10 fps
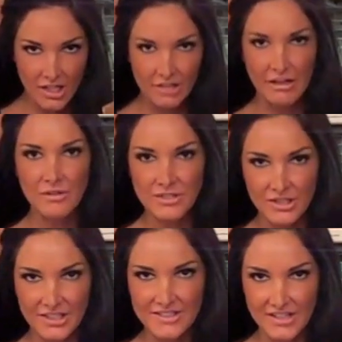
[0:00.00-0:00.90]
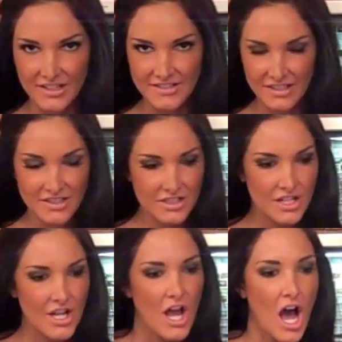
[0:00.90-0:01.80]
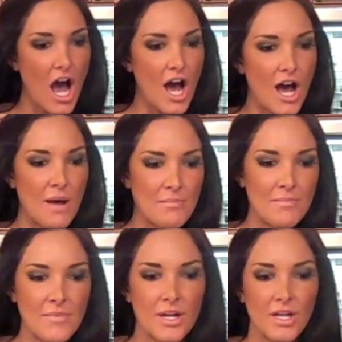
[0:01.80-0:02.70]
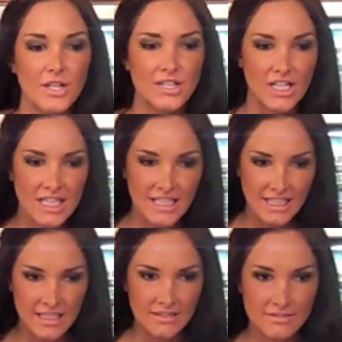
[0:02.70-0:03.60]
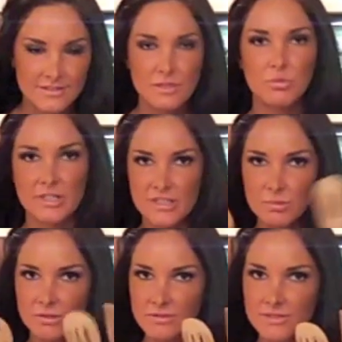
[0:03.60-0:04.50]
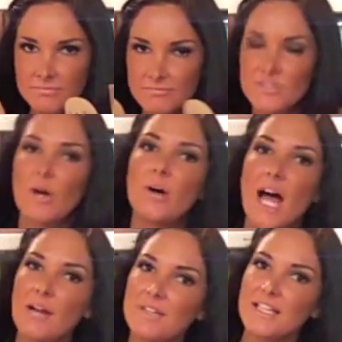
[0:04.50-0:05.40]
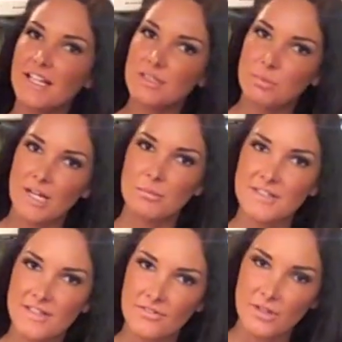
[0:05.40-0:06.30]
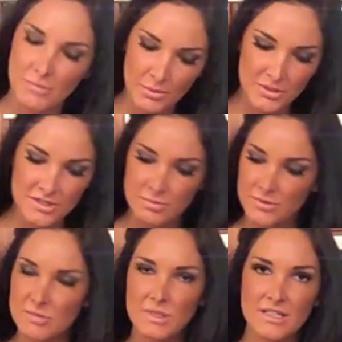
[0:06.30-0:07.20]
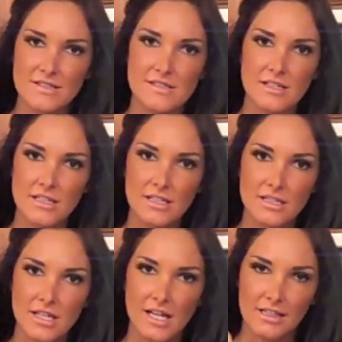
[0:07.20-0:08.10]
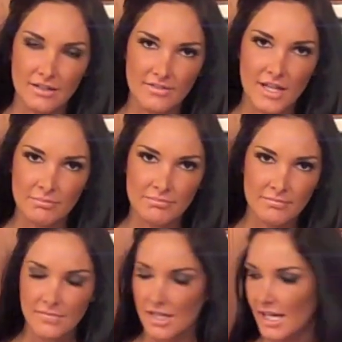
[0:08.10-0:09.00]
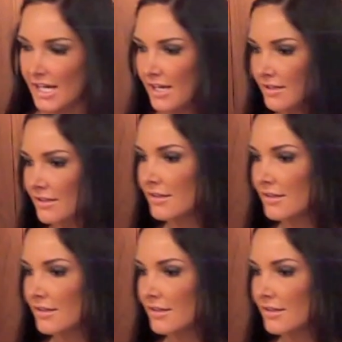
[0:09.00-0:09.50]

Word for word: our ground turkey sausage, um, you're gonna need some wooden spoons. So I really like to pride myself on my wooden spoons because I love them. And